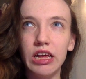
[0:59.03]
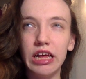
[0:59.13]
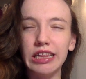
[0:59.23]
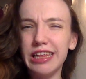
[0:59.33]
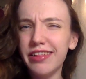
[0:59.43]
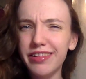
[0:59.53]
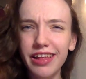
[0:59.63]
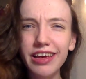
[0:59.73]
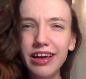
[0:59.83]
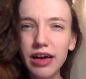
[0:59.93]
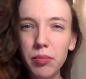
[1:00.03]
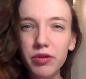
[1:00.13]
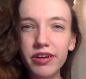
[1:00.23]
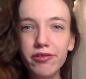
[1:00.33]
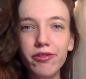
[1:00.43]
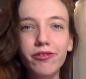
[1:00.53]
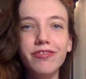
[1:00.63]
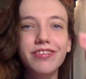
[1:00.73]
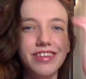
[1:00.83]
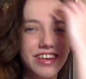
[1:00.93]
at least like a couple years
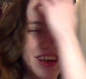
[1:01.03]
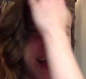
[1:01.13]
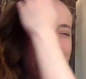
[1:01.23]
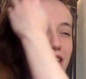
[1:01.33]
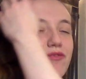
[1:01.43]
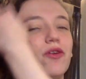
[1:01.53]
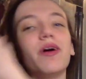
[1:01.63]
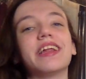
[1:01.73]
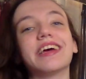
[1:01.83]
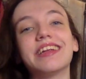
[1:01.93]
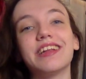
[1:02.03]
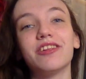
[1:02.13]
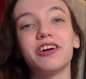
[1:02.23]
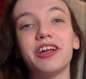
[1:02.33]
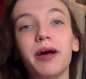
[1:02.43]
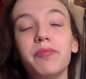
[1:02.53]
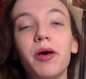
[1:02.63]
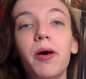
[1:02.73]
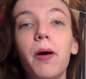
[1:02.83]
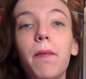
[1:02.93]
old. I have no idea, I didn't look it up.
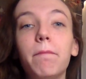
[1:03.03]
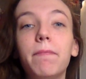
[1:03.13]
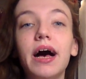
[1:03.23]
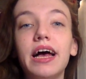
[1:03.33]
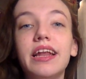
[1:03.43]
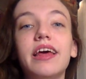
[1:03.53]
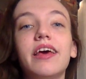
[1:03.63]
But